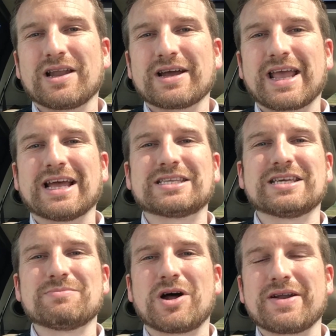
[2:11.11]
like
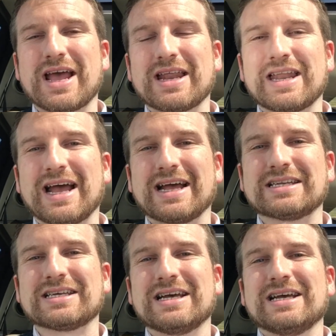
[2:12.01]
Hetty, Marianne,
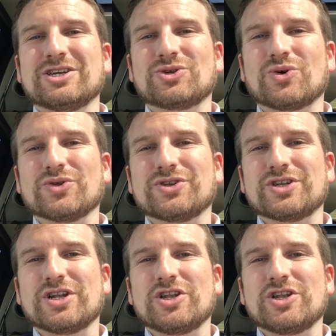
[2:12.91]
and Dawn,